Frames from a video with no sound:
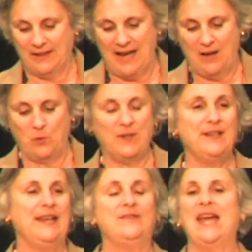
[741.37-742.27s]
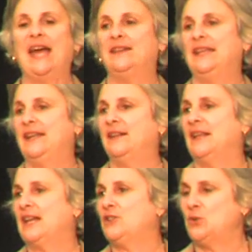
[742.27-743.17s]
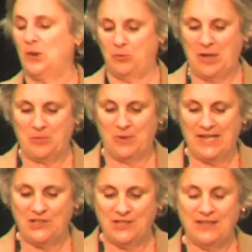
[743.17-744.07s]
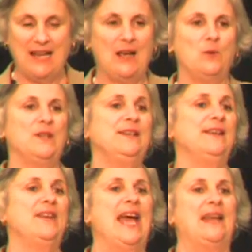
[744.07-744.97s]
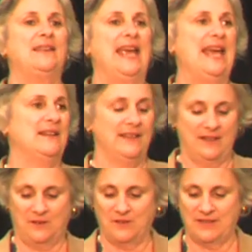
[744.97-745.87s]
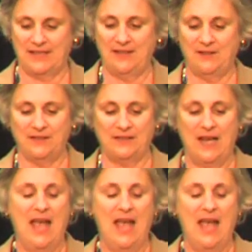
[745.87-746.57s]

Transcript: I wouldn't have had the intellectual preparation, I wouldn't have had the analytical skills,